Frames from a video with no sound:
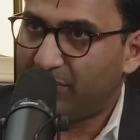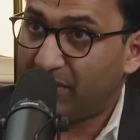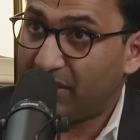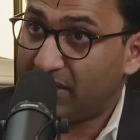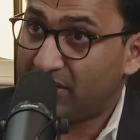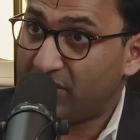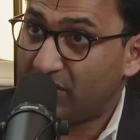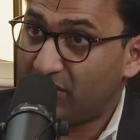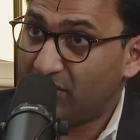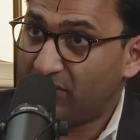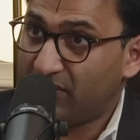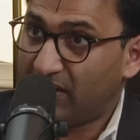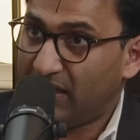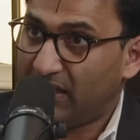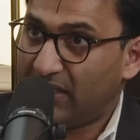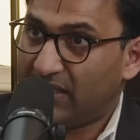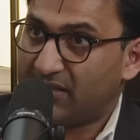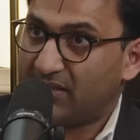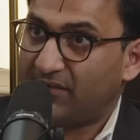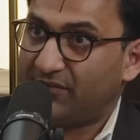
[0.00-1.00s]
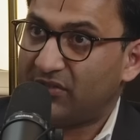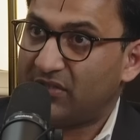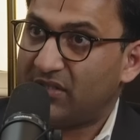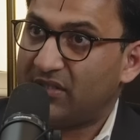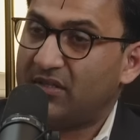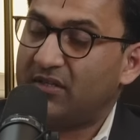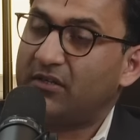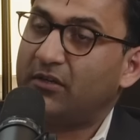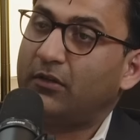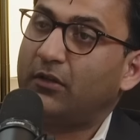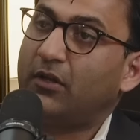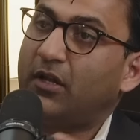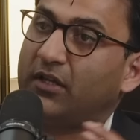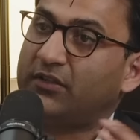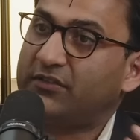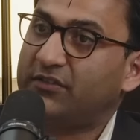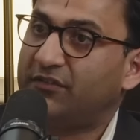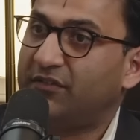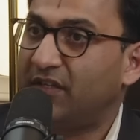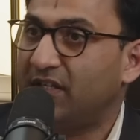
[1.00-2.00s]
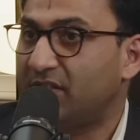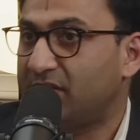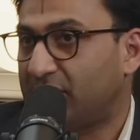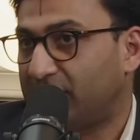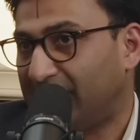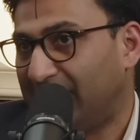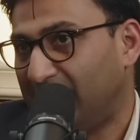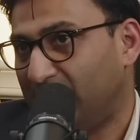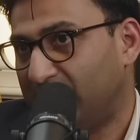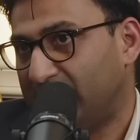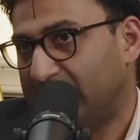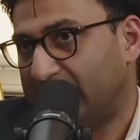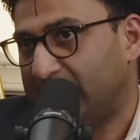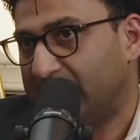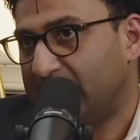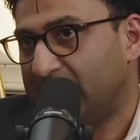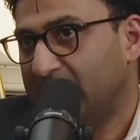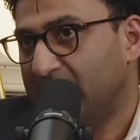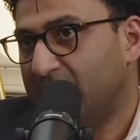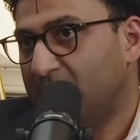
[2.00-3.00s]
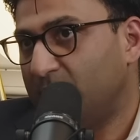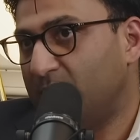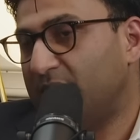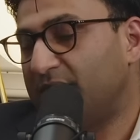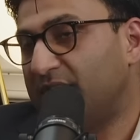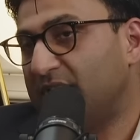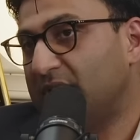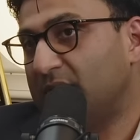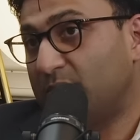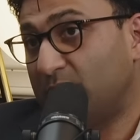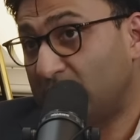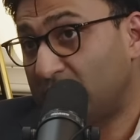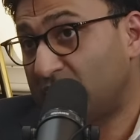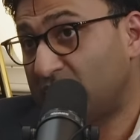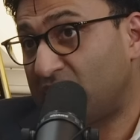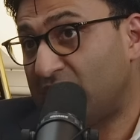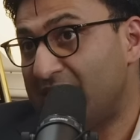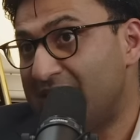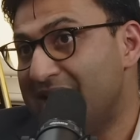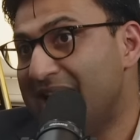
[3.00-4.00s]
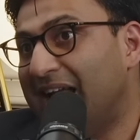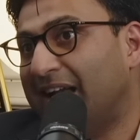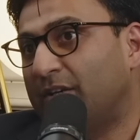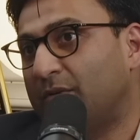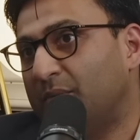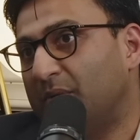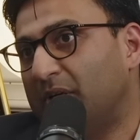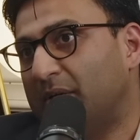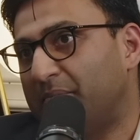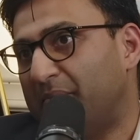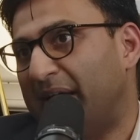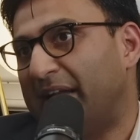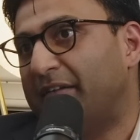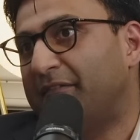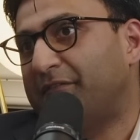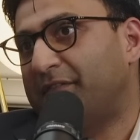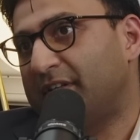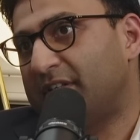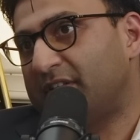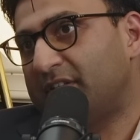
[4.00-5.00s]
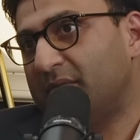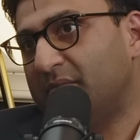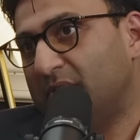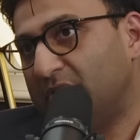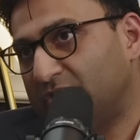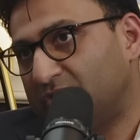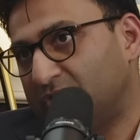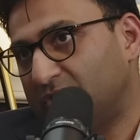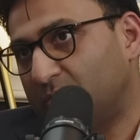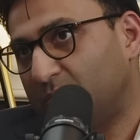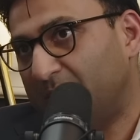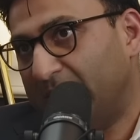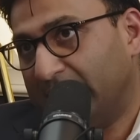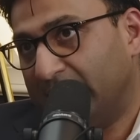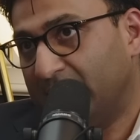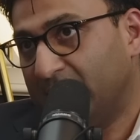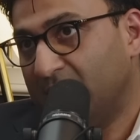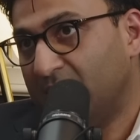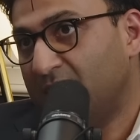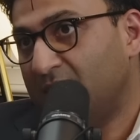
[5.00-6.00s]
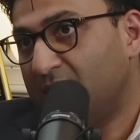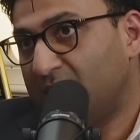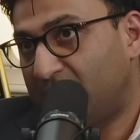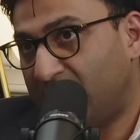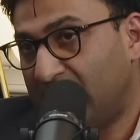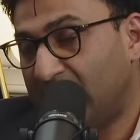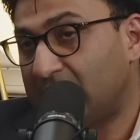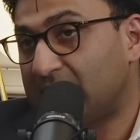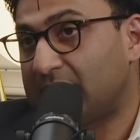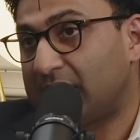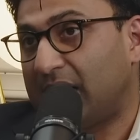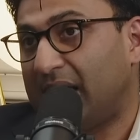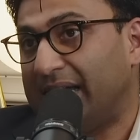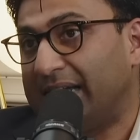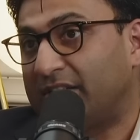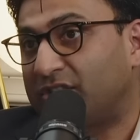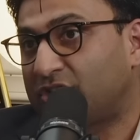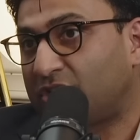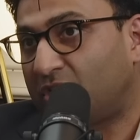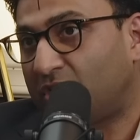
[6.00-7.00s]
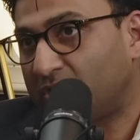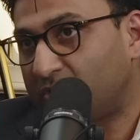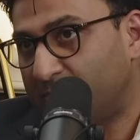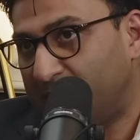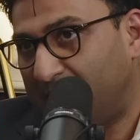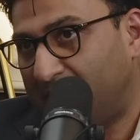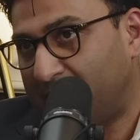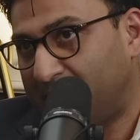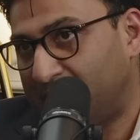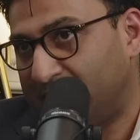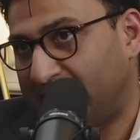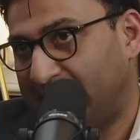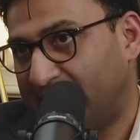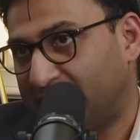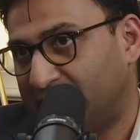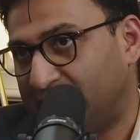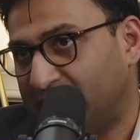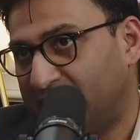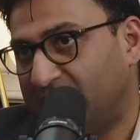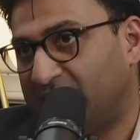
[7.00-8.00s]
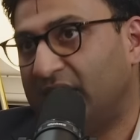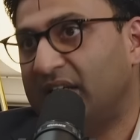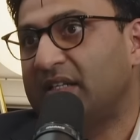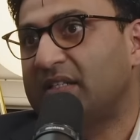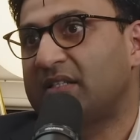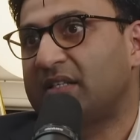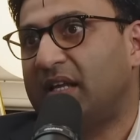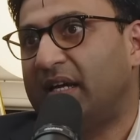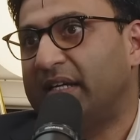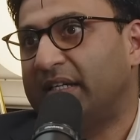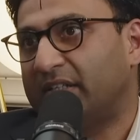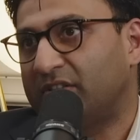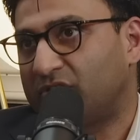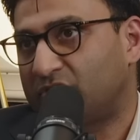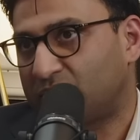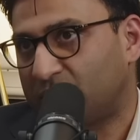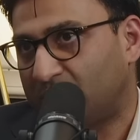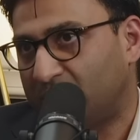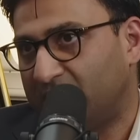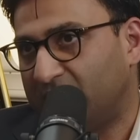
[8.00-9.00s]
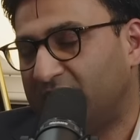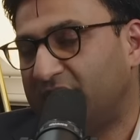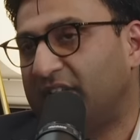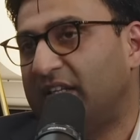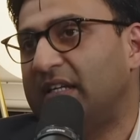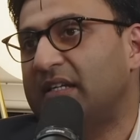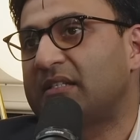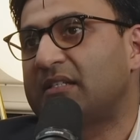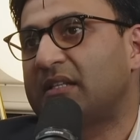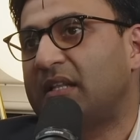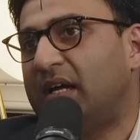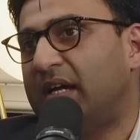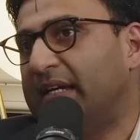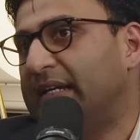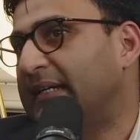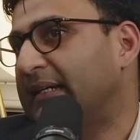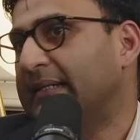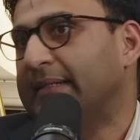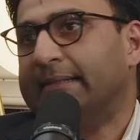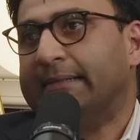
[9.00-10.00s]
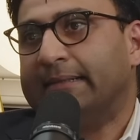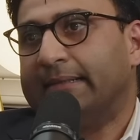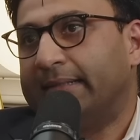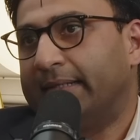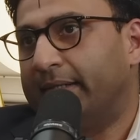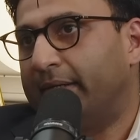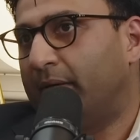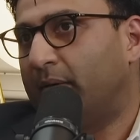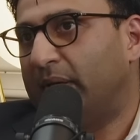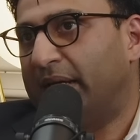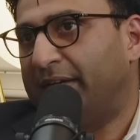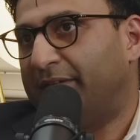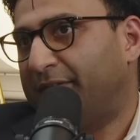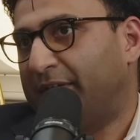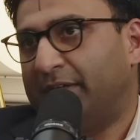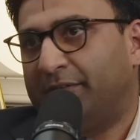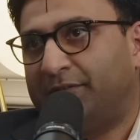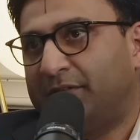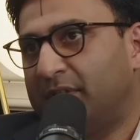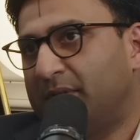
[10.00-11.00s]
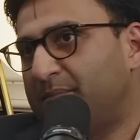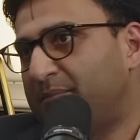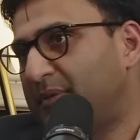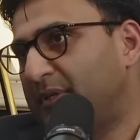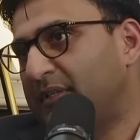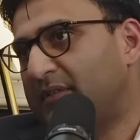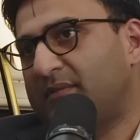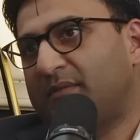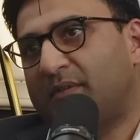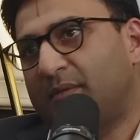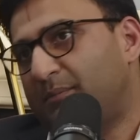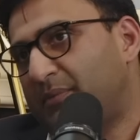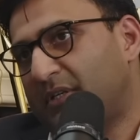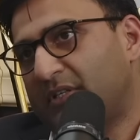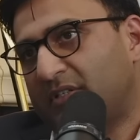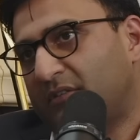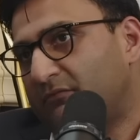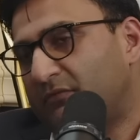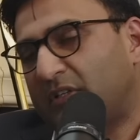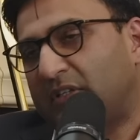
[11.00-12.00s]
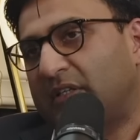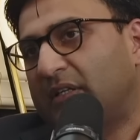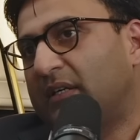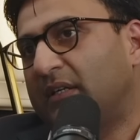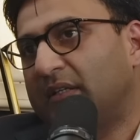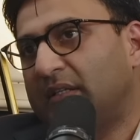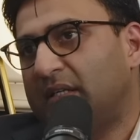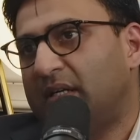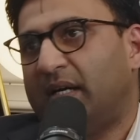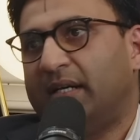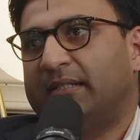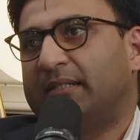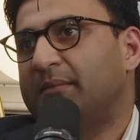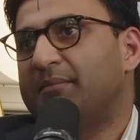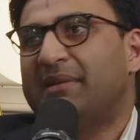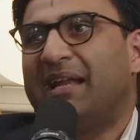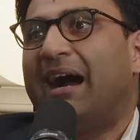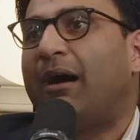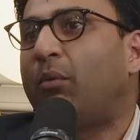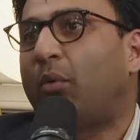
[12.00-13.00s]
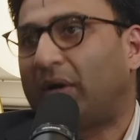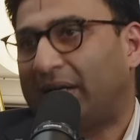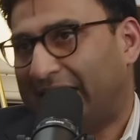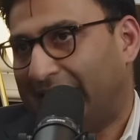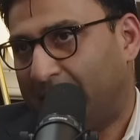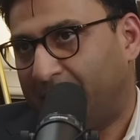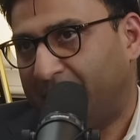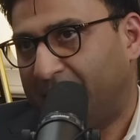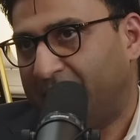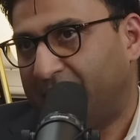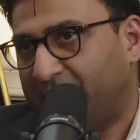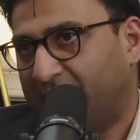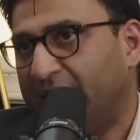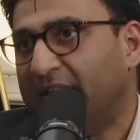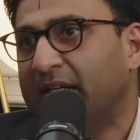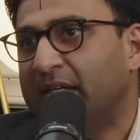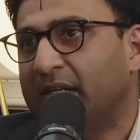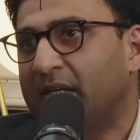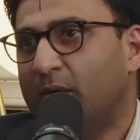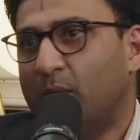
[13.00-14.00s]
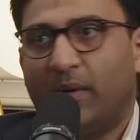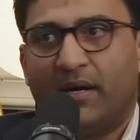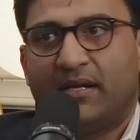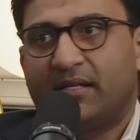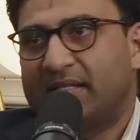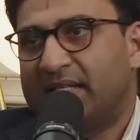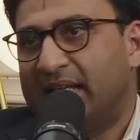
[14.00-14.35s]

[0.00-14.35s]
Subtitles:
But as you realize, obviously there are lots of things around it which the network benefits the merchant with. Things like chargeback protections, things like insurance, things like, if the person returned the item, now what happens, right? Where does